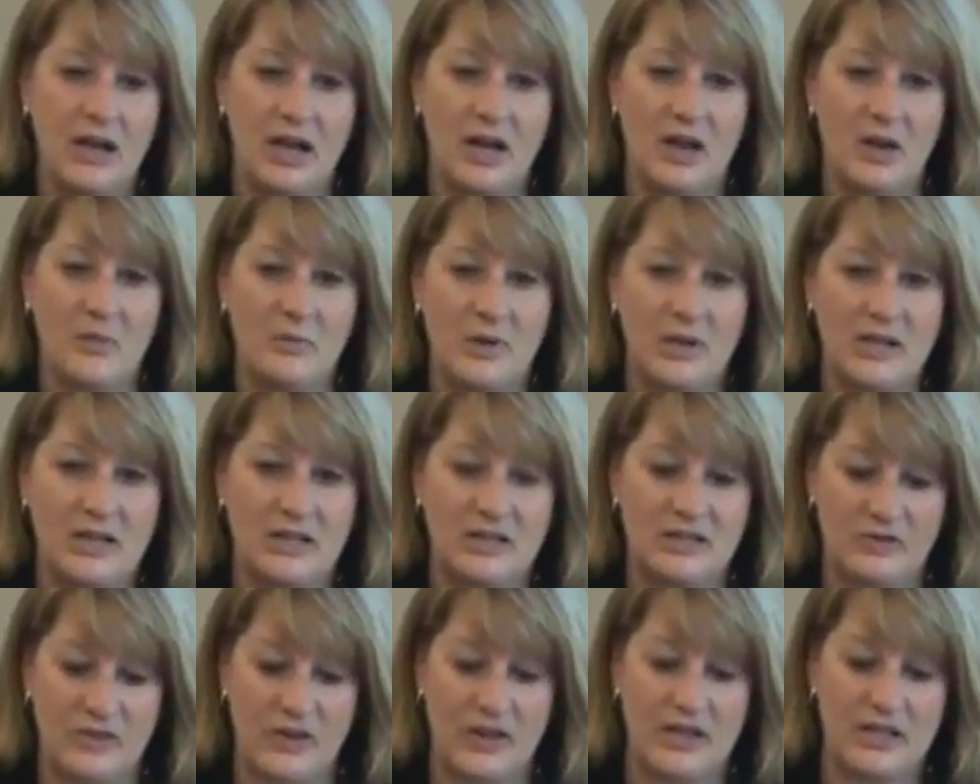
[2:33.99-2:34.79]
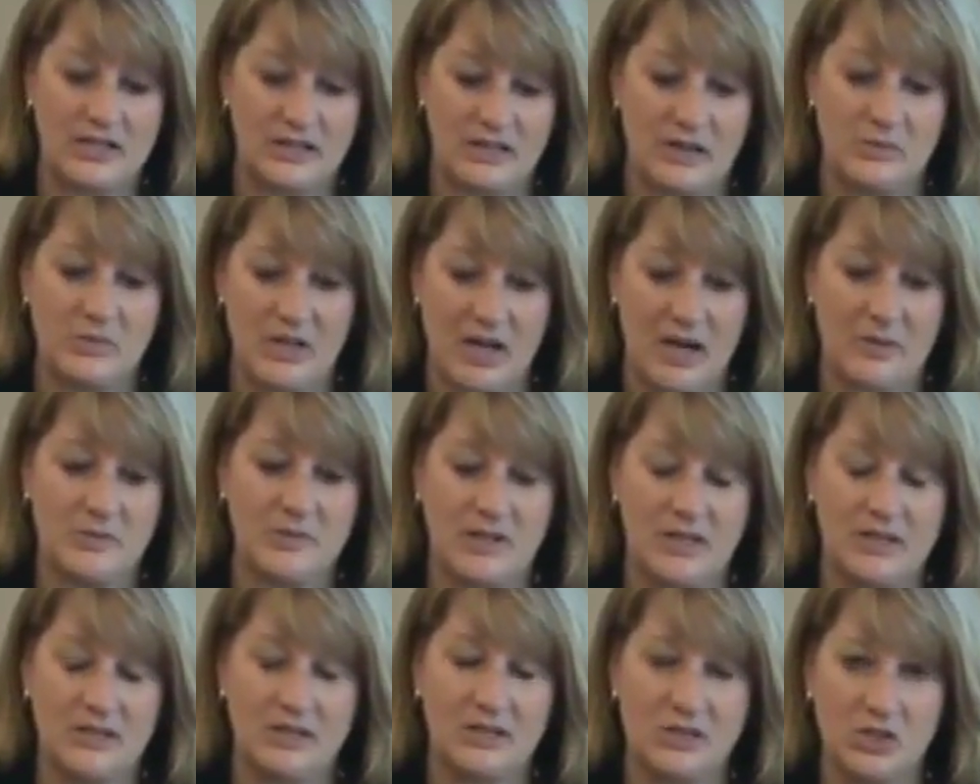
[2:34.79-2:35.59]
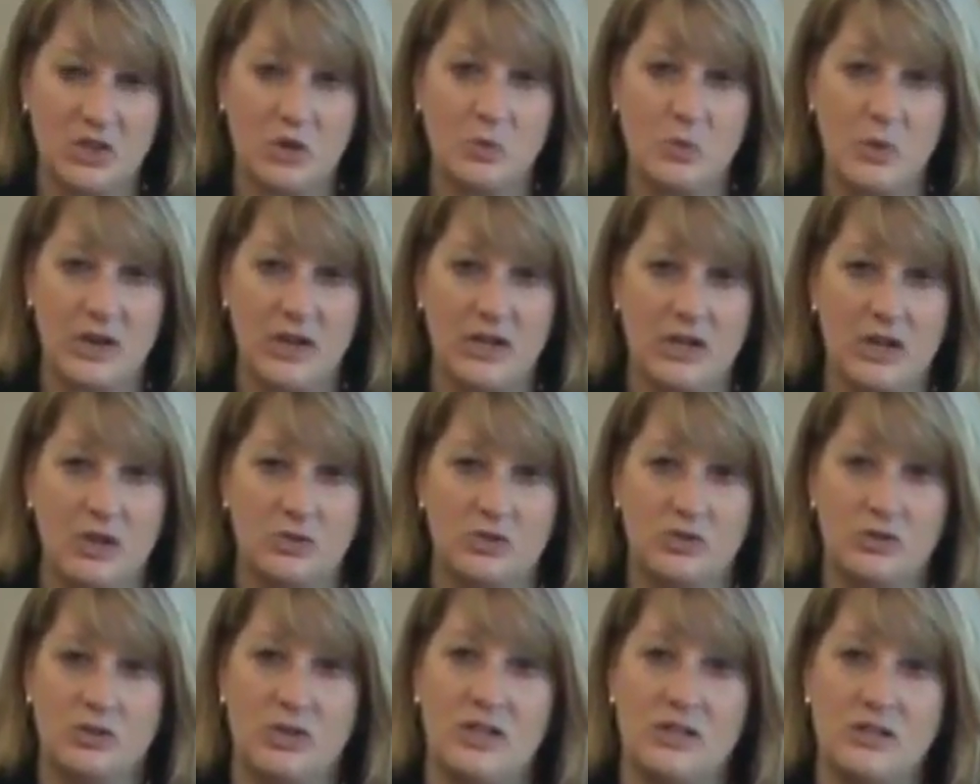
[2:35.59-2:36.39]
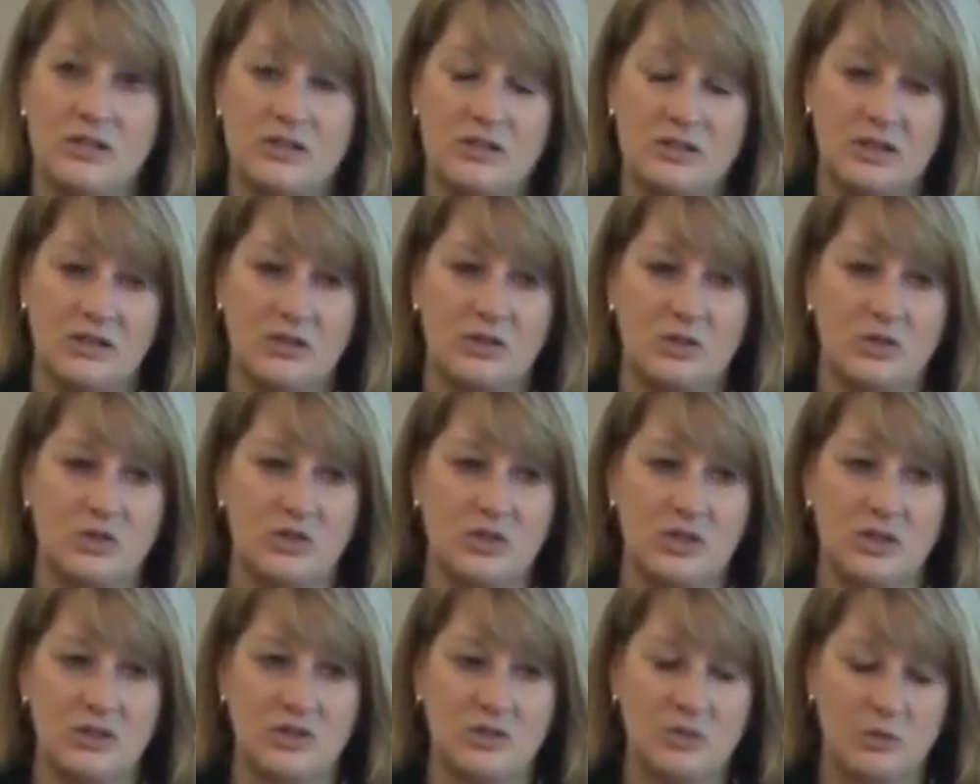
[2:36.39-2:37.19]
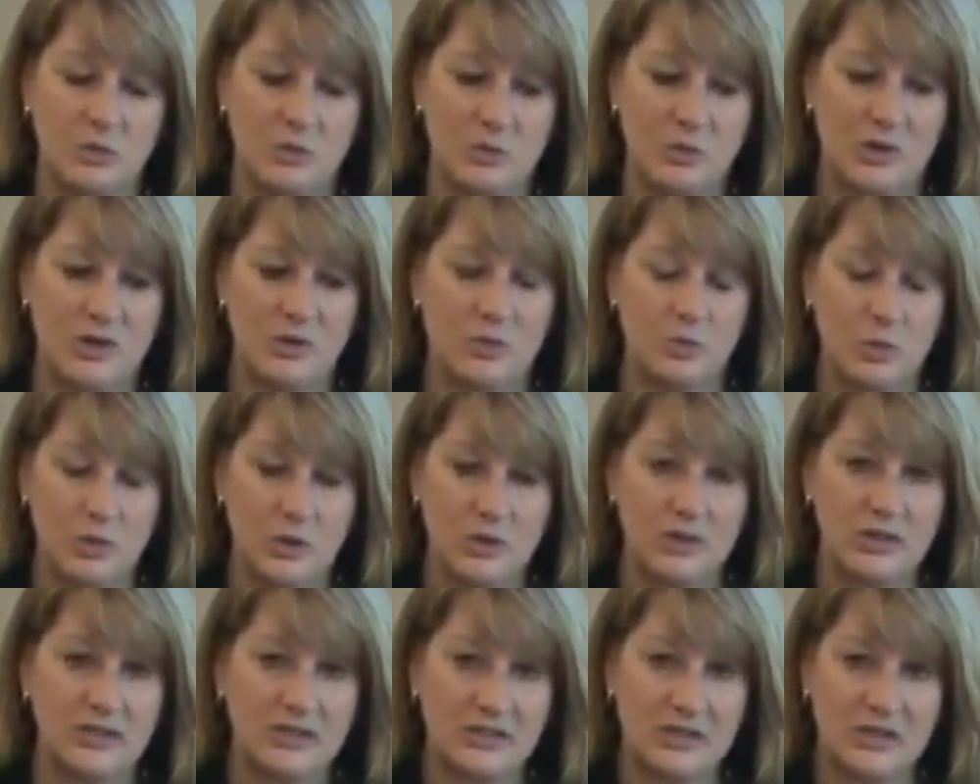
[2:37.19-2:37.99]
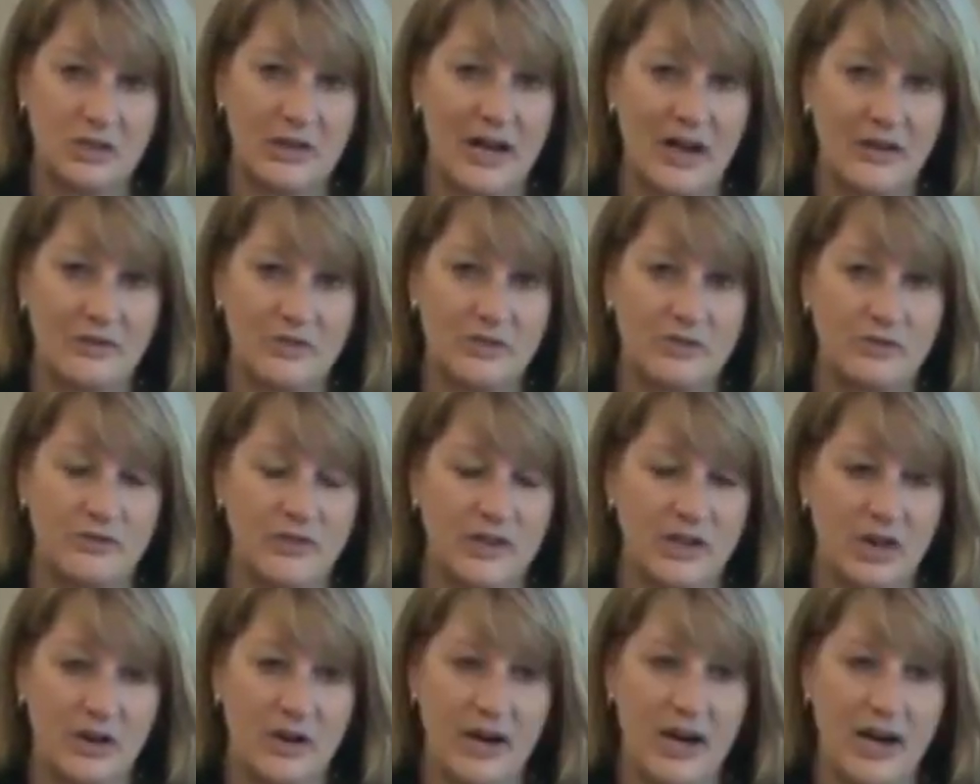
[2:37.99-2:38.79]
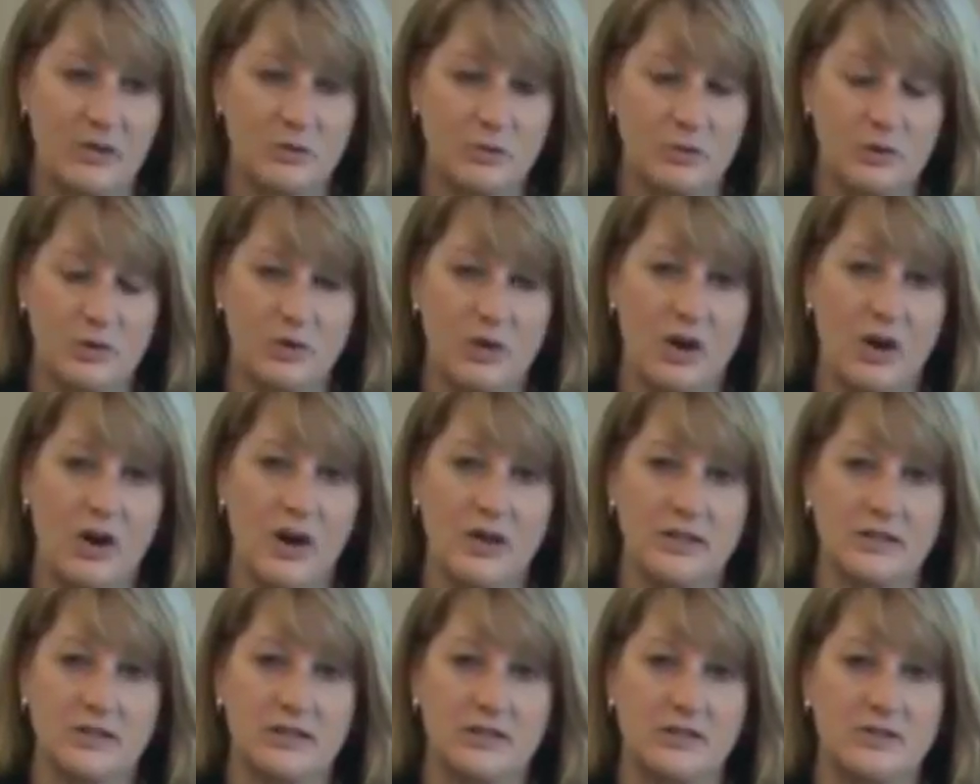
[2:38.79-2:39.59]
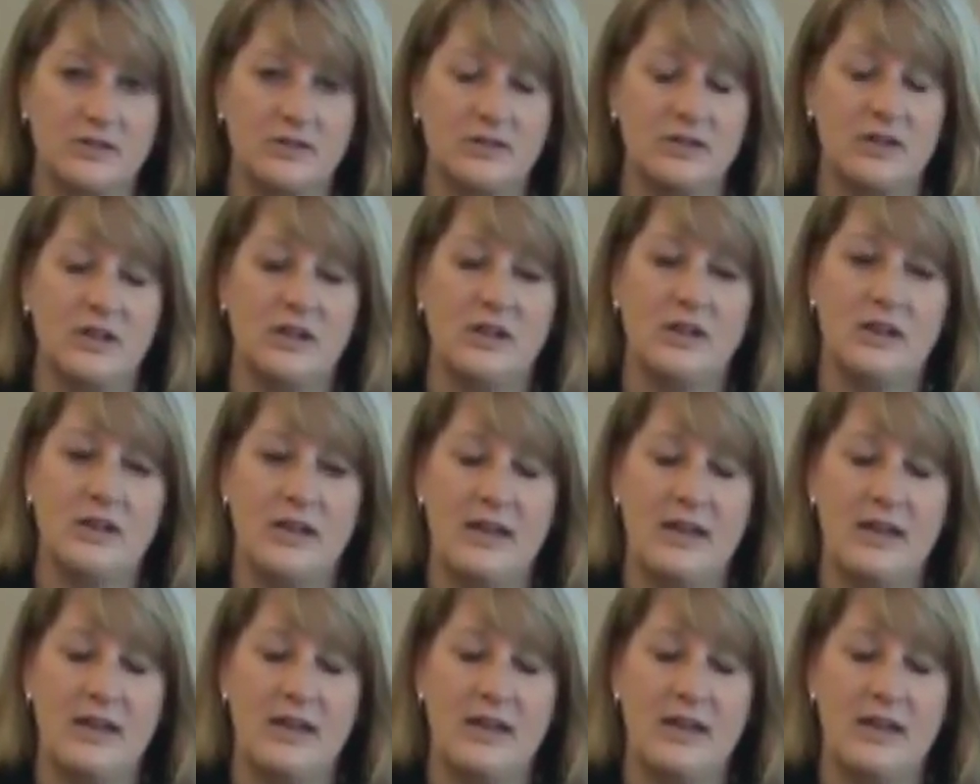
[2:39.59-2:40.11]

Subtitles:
But it's funny, sometimes they still want to go straight to solutions when we really still have to figure out root causes.